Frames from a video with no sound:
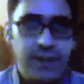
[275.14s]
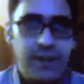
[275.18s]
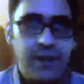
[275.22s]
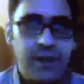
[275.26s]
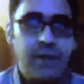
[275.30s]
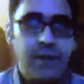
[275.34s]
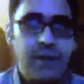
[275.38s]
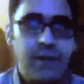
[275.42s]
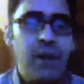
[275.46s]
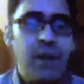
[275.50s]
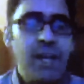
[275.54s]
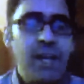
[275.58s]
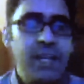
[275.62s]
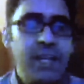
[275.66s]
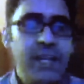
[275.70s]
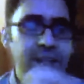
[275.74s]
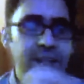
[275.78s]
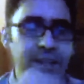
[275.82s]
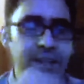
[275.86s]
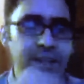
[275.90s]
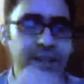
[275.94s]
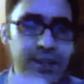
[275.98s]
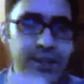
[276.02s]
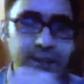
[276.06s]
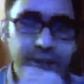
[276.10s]
My guess
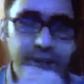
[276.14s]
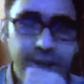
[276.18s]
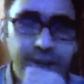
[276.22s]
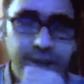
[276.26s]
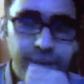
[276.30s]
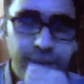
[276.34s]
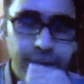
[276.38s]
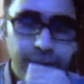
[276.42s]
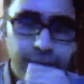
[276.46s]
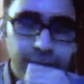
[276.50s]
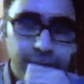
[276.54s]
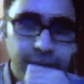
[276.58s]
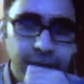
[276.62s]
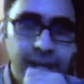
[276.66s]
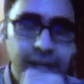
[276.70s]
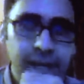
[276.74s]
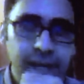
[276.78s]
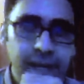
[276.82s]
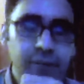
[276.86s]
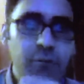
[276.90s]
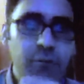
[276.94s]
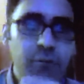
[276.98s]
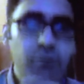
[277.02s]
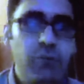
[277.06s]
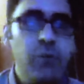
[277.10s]
is
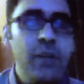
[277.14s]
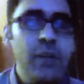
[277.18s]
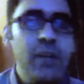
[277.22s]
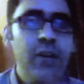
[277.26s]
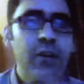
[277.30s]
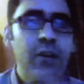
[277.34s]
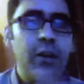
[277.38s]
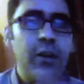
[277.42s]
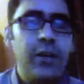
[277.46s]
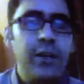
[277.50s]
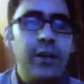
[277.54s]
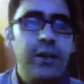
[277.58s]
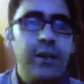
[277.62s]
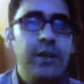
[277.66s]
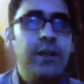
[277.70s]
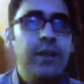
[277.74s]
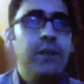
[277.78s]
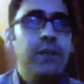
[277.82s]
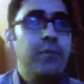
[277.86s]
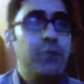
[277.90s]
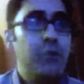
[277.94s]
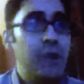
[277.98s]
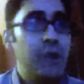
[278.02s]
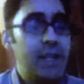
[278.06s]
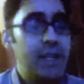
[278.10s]
that we are
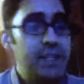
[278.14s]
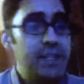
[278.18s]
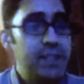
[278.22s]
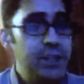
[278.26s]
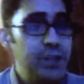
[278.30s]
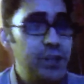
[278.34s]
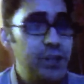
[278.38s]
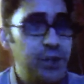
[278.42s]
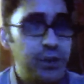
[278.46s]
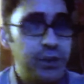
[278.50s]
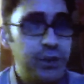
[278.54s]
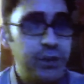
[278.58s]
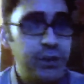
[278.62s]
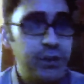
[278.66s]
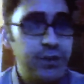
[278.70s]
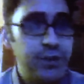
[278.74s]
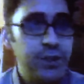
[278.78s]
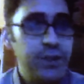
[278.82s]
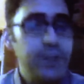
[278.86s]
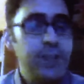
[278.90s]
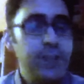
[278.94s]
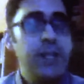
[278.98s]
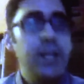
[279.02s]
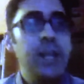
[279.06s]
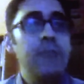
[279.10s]
practitioners
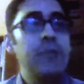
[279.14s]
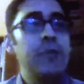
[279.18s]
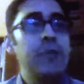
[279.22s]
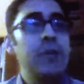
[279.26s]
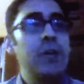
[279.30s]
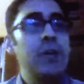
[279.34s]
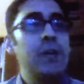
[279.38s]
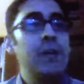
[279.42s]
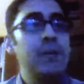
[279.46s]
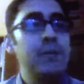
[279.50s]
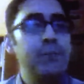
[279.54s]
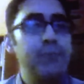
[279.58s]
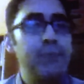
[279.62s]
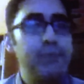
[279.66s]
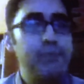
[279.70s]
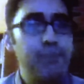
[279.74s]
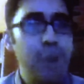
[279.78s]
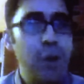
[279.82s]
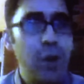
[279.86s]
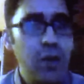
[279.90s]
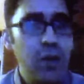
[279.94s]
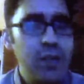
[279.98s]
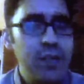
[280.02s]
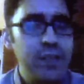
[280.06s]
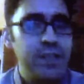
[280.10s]
and perhaps
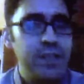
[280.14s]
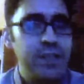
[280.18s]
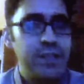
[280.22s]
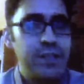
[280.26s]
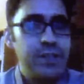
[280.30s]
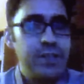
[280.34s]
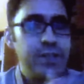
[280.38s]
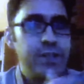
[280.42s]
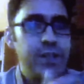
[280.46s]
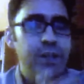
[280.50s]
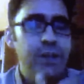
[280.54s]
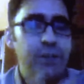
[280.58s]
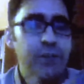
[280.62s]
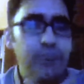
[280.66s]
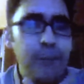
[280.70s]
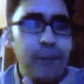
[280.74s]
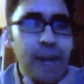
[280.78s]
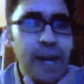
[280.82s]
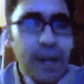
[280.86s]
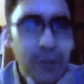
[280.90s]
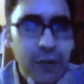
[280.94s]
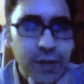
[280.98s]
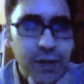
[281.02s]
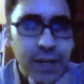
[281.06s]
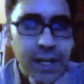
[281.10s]
partisans of a
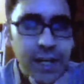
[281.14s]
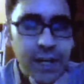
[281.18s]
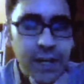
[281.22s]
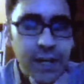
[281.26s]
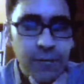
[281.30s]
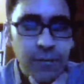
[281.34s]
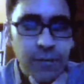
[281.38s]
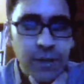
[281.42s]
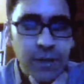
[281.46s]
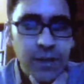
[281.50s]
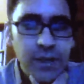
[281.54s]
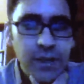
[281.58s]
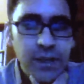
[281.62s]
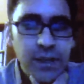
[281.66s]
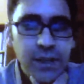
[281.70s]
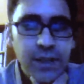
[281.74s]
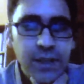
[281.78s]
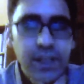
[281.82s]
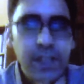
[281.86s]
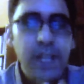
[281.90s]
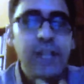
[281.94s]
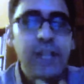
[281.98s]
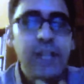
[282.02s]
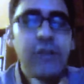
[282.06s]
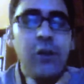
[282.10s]
paradigm that
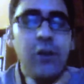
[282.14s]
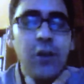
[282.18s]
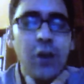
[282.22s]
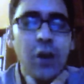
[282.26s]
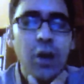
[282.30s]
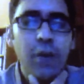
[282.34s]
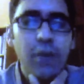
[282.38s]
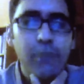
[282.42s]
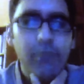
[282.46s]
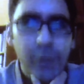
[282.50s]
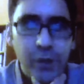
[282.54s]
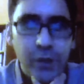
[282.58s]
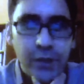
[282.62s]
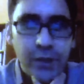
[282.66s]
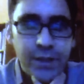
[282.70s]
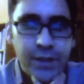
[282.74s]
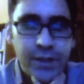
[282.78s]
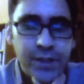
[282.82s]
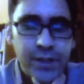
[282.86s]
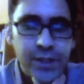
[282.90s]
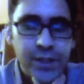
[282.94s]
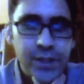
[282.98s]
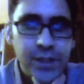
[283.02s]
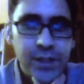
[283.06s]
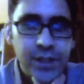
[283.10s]
I call
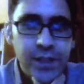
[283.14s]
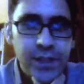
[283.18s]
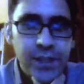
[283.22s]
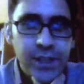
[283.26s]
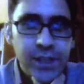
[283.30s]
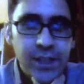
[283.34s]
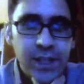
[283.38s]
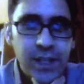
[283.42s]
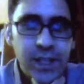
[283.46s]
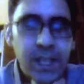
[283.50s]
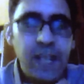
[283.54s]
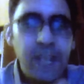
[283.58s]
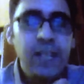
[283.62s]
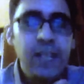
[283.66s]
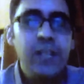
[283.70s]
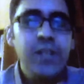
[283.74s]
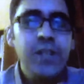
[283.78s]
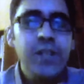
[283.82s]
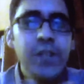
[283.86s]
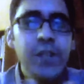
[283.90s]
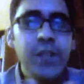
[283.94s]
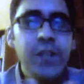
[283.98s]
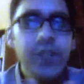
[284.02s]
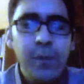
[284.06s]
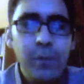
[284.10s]
opulence. And I'll
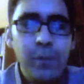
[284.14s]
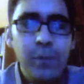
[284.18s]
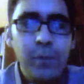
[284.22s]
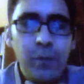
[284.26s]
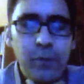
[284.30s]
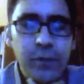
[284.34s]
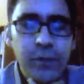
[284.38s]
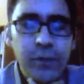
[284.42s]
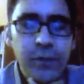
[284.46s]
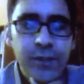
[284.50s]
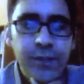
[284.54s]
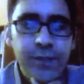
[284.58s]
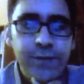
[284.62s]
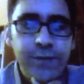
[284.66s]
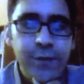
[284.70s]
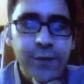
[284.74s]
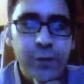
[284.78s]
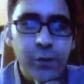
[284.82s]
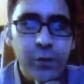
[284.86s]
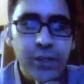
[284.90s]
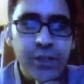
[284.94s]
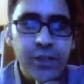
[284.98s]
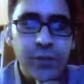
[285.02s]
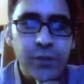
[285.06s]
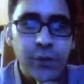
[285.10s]
sum up opulence for you
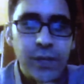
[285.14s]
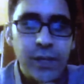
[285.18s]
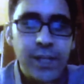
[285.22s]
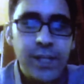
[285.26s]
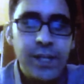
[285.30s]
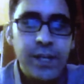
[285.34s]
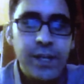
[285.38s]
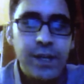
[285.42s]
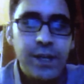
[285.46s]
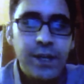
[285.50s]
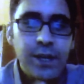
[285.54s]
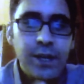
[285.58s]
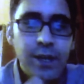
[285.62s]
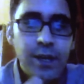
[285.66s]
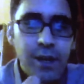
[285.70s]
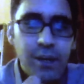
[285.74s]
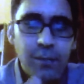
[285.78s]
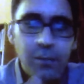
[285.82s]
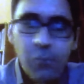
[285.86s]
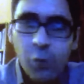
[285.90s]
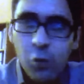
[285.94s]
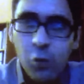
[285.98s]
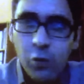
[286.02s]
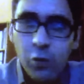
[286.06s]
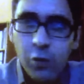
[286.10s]
this way
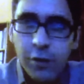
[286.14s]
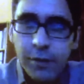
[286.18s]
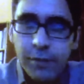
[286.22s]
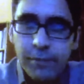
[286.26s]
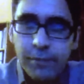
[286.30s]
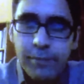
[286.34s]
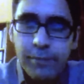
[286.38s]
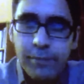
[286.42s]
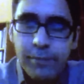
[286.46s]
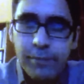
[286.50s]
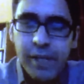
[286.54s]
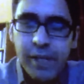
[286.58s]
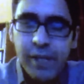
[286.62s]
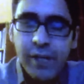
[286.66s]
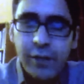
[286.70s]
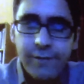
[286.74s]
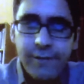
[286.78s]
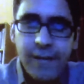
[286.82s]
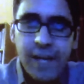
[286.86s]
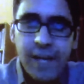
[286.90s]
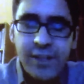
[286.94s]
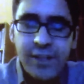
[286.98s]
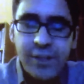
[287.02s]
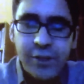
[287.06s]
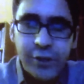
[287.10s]
more, bigger,
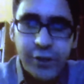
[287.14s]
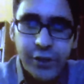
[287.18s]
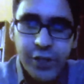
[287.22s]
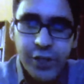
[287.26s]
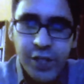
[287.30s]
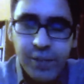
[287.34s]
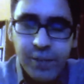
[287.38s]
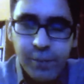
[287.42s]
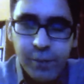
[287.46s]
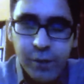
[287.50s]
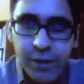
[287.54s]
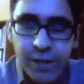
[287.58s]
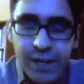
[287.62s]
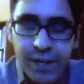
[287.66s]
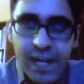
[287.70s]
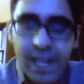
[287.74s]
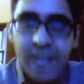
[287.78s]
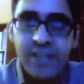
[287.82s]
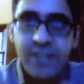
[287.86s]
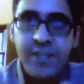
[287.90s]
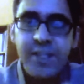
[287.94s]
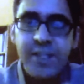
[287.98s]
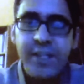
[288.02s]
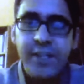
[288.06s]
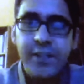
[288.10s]
faster, cheaper,
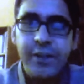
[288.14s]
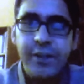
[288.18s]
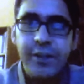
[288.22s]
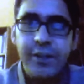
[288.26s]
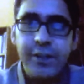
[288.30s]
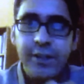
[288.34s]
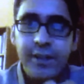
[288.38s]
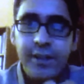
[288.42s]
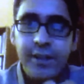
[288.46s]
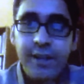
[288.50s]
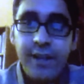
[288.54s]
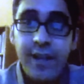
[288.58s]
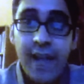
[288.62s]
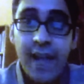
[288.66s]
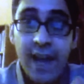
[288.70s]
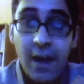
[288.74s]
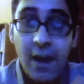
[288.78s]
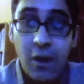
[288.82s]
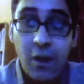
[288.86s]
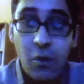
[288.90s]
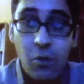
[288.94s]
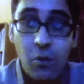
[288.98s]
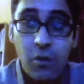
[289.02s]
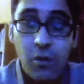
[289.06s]
nastier, now.